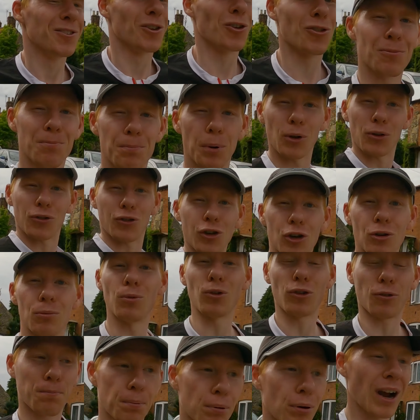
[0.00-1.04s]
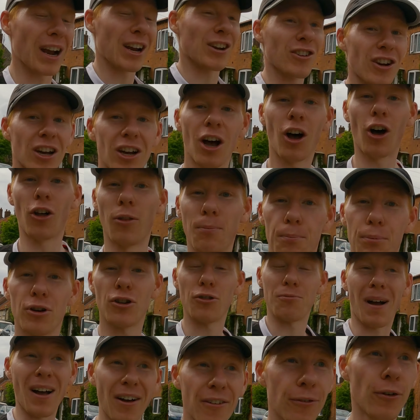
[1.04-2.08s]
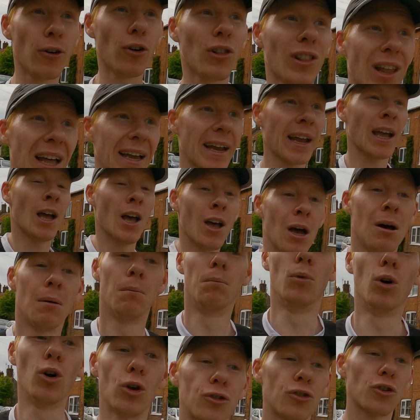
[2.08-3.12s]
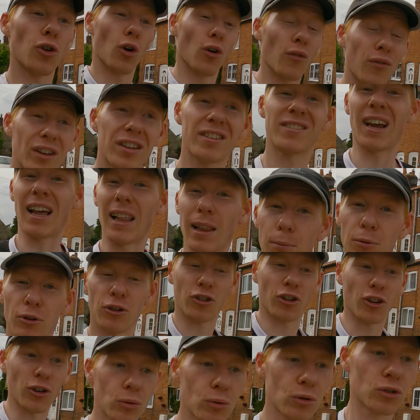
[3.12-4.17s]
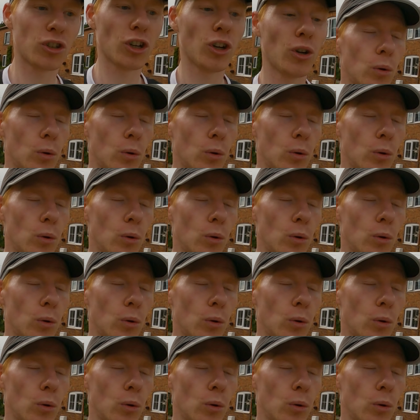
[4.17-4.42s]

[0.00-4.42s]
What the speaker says: doesn't put too much pressure on the bridge of my foot like most other Salomon shoes